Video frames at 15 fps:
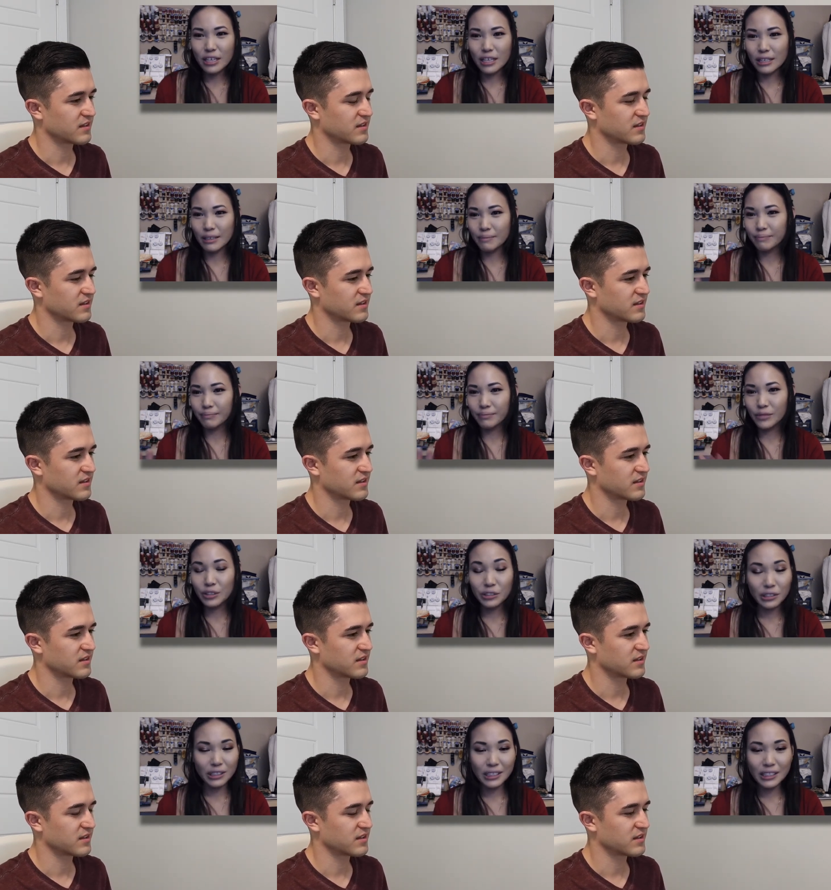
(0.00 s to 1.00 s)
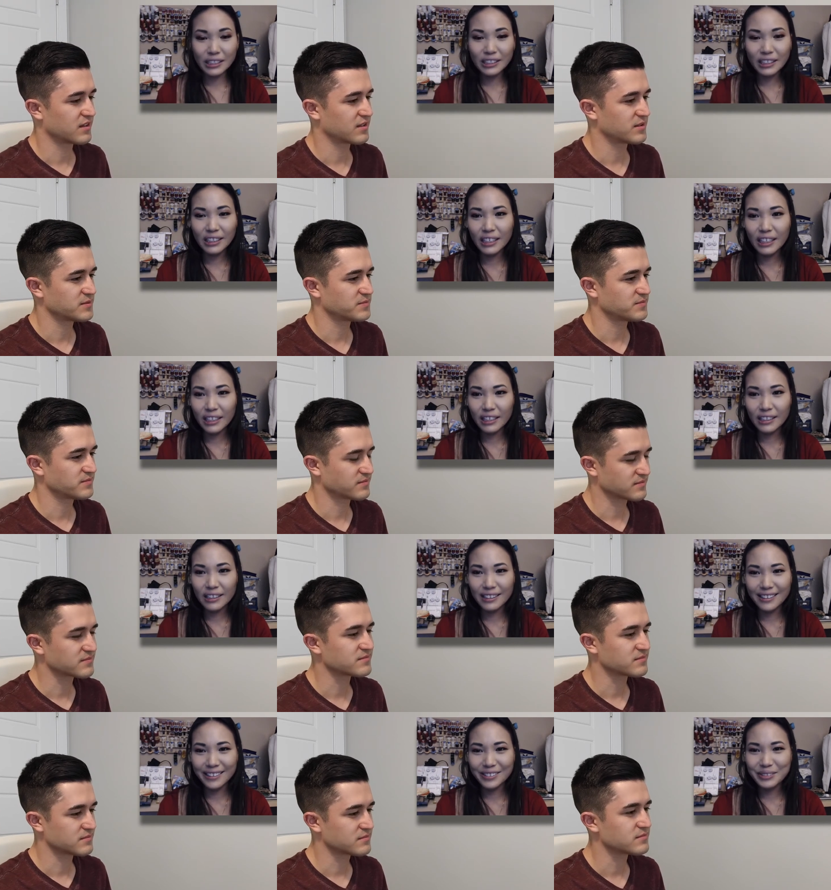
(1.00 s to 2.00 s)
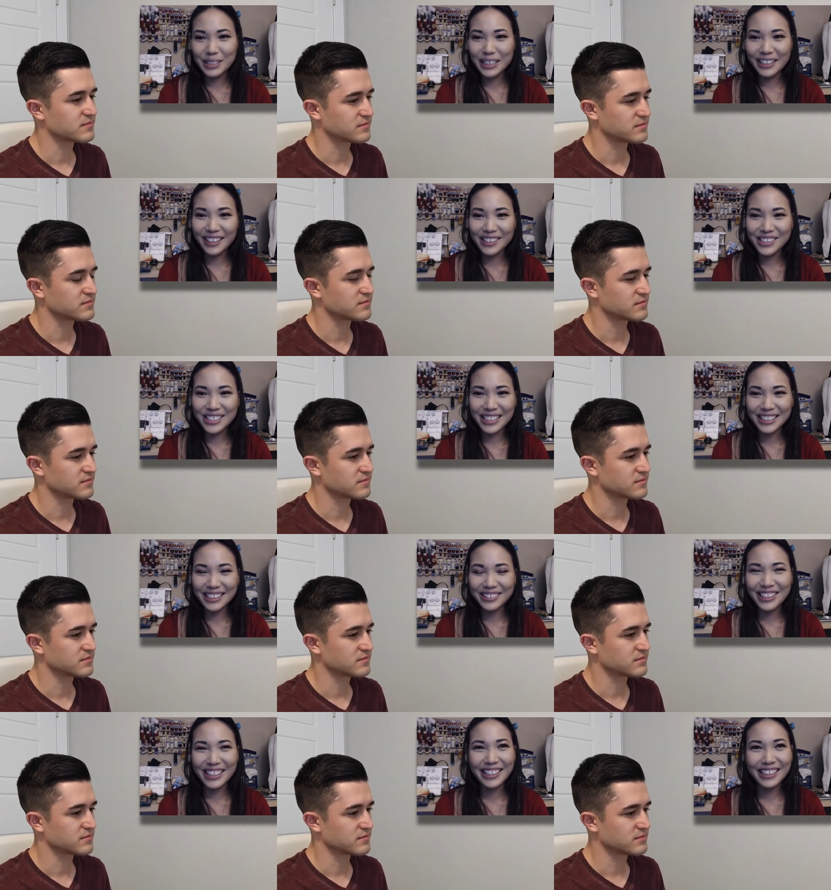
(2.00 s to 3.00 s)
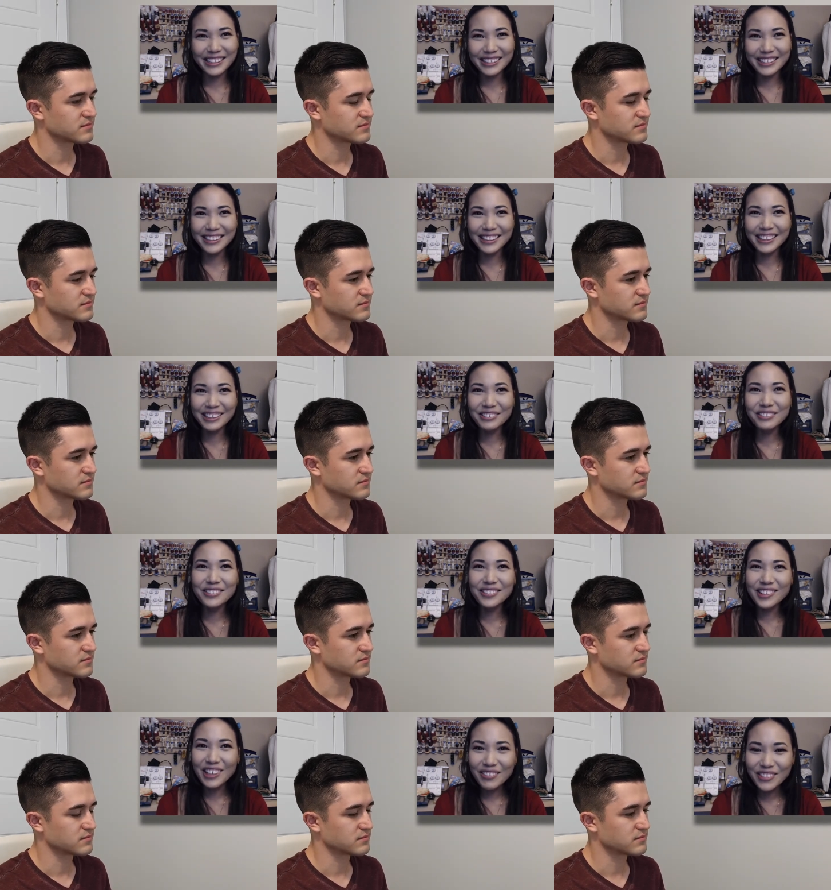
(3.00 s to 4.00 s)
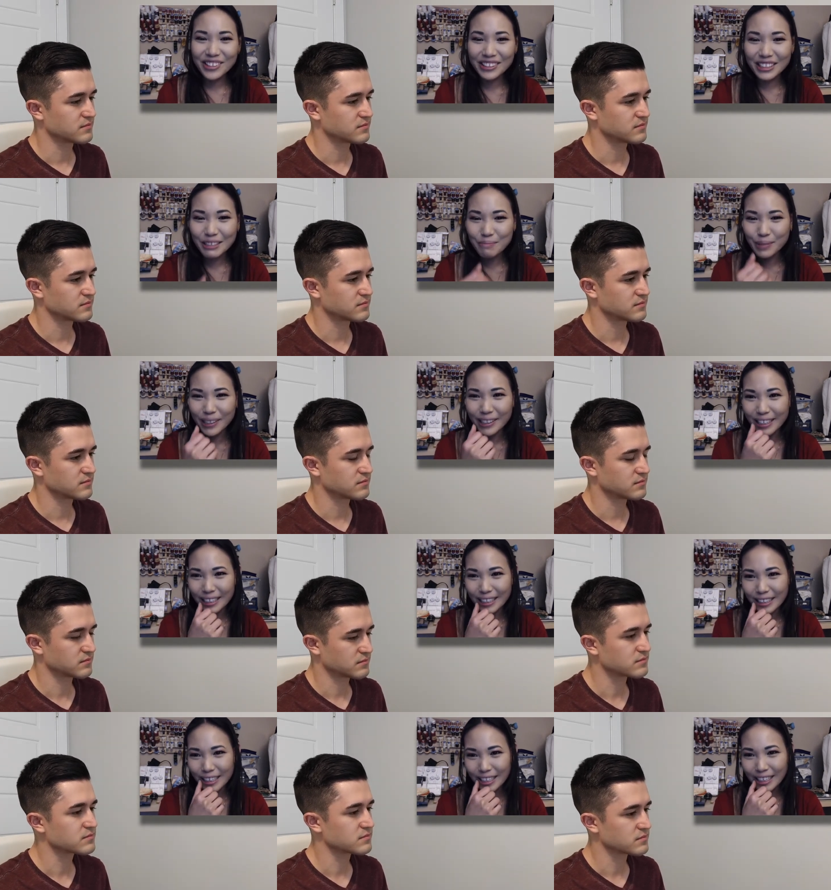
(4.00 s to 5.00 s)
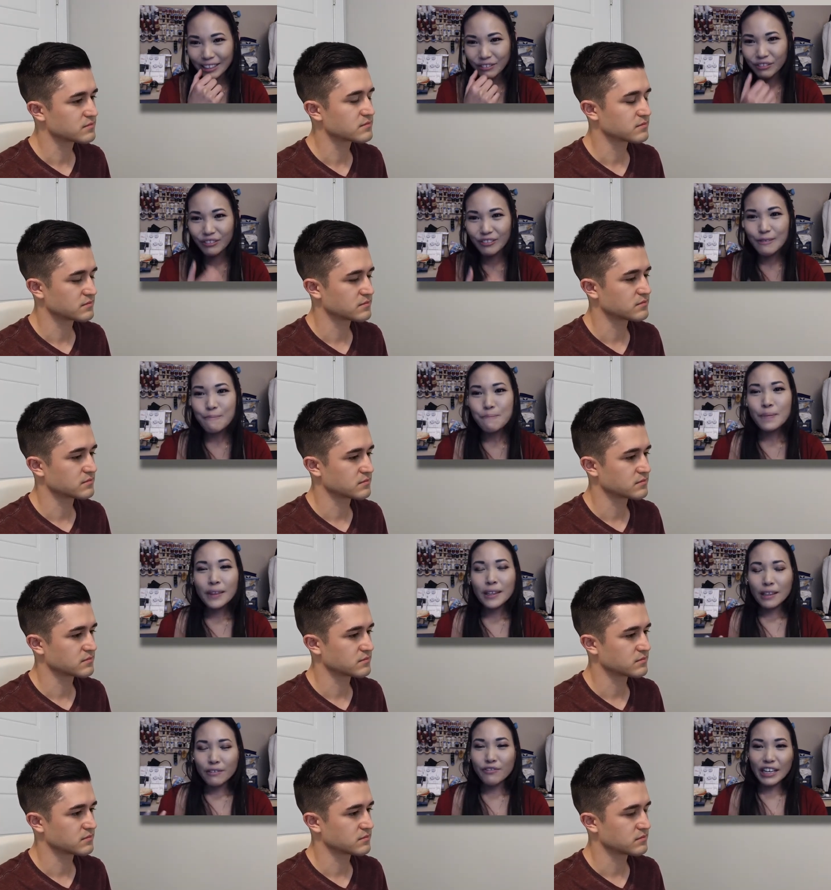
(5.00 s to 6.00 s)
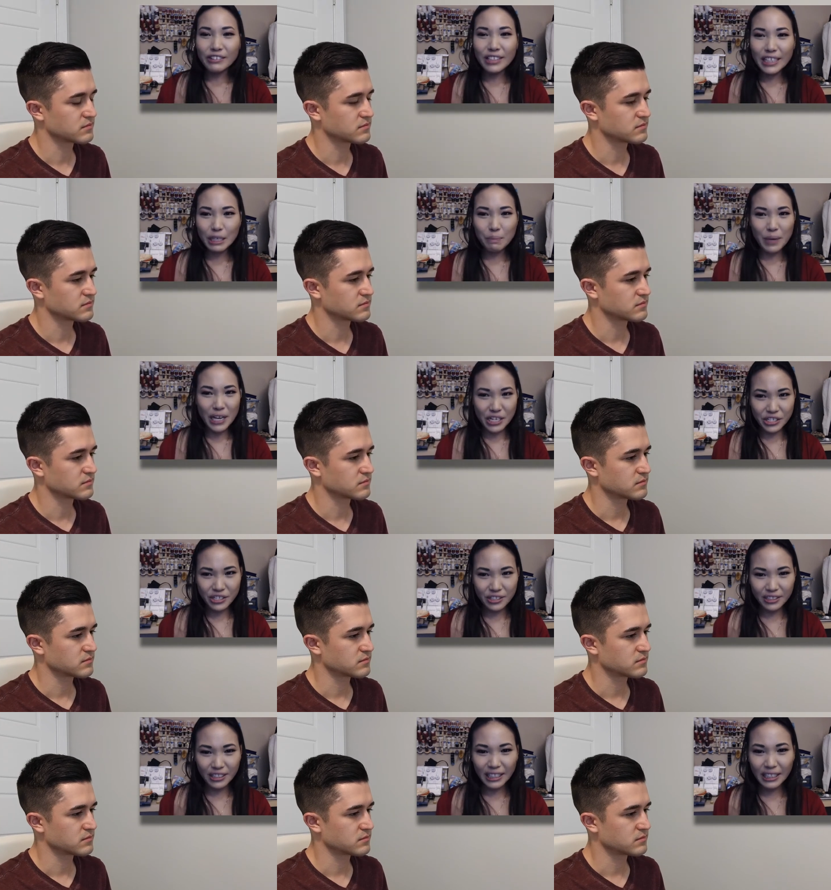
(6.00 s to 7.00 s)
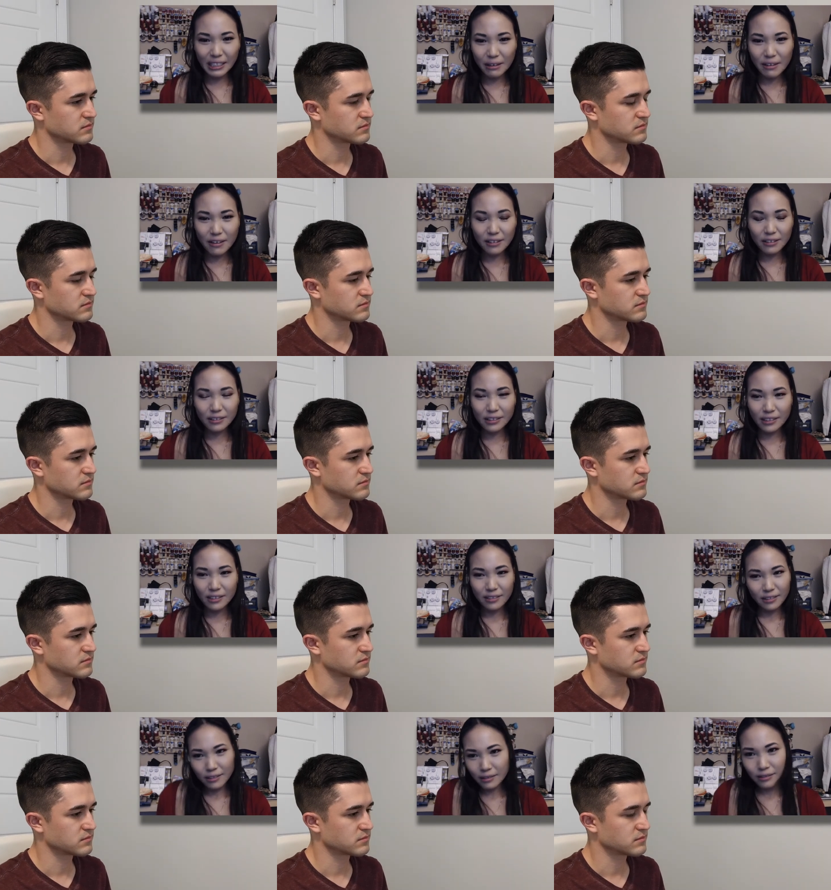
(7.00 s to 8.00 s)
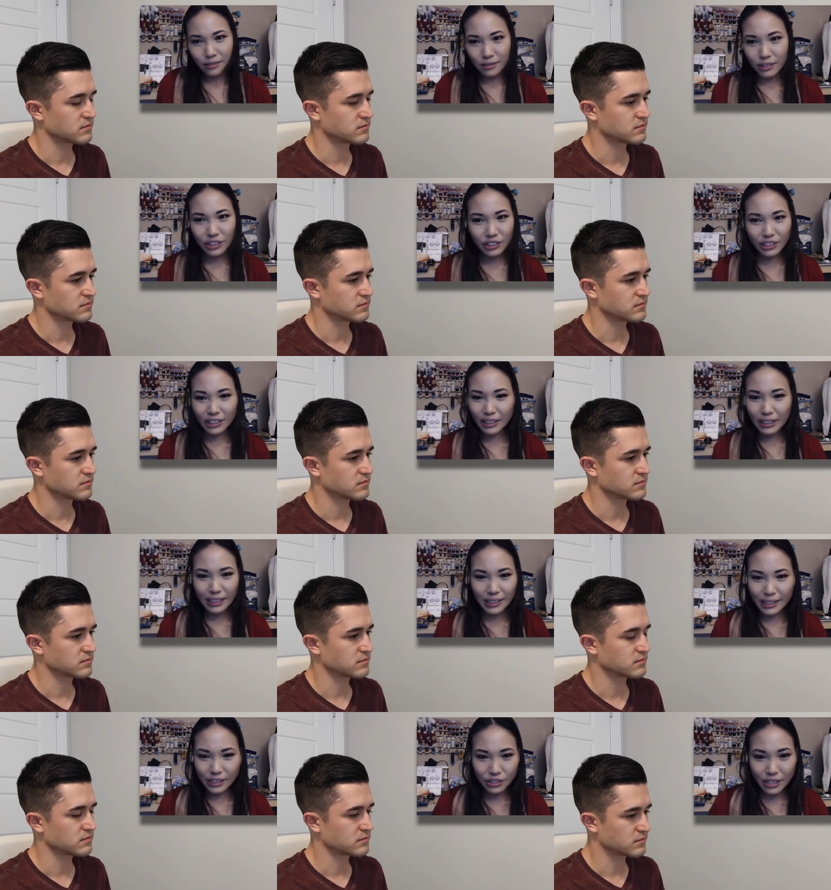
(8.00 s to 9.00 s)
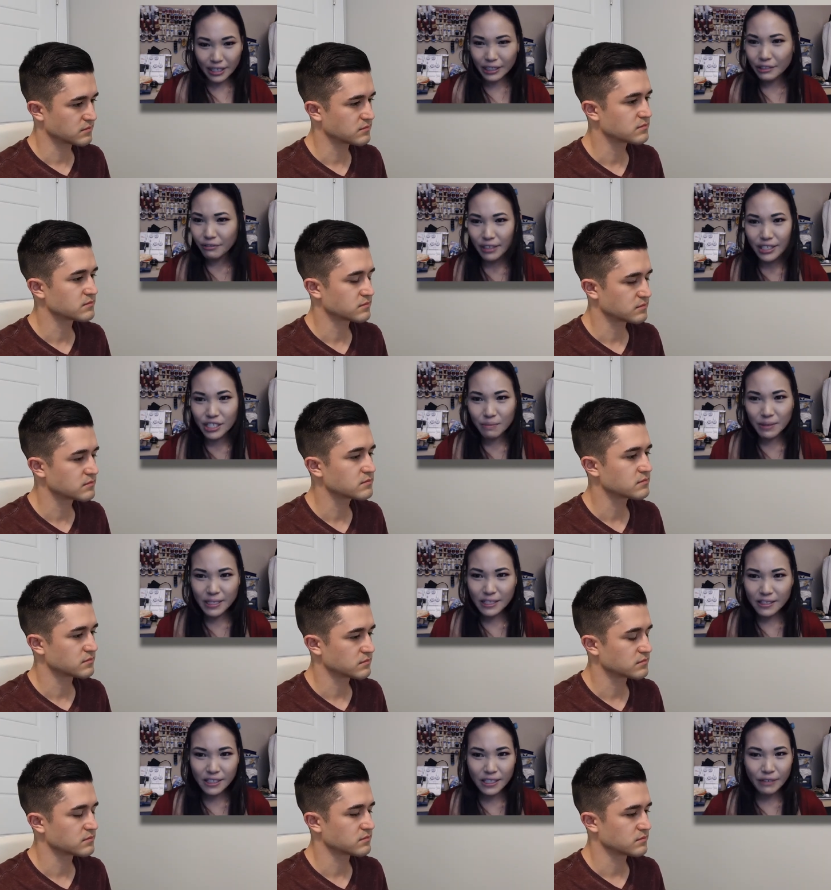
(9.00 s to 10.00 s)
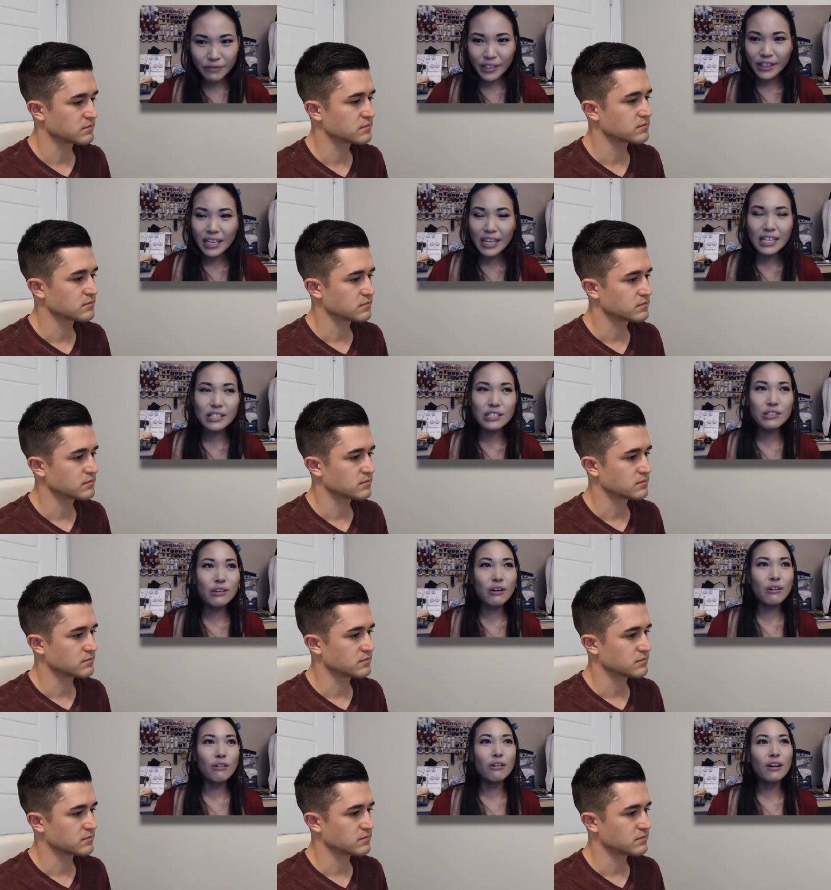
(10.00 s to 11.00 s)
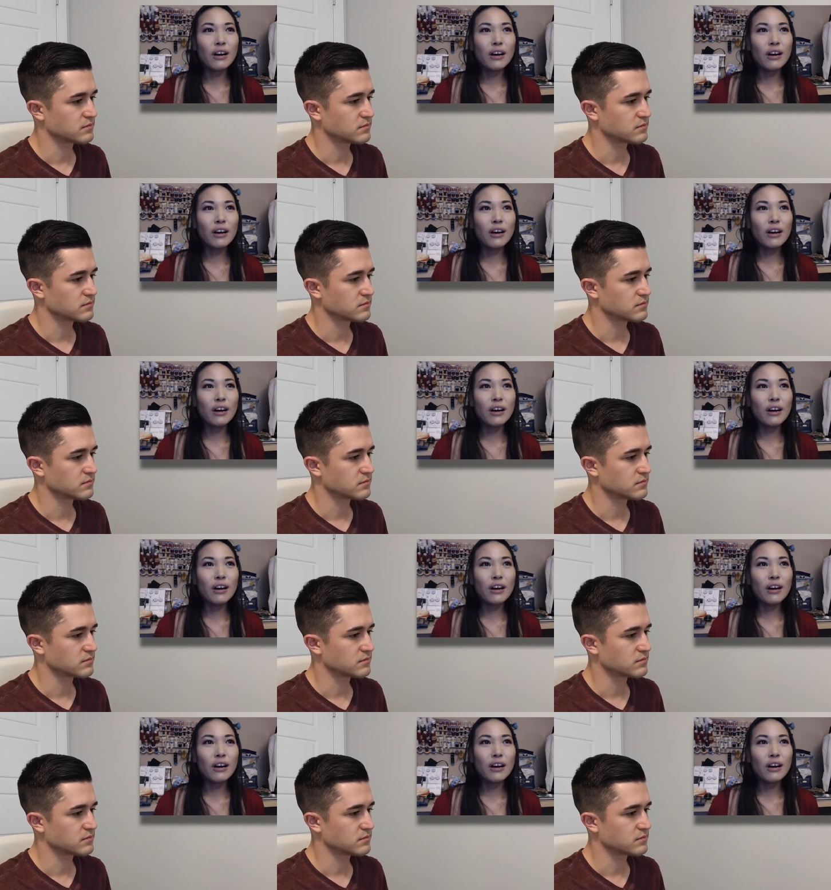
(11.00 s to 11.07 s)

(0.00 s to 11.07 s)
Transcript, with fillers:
Speaker 1: um, cooking. Well, actually, okay, I don't love cooking, but like I've found like a passion in cooking and like trying new recipes and stuff like that. So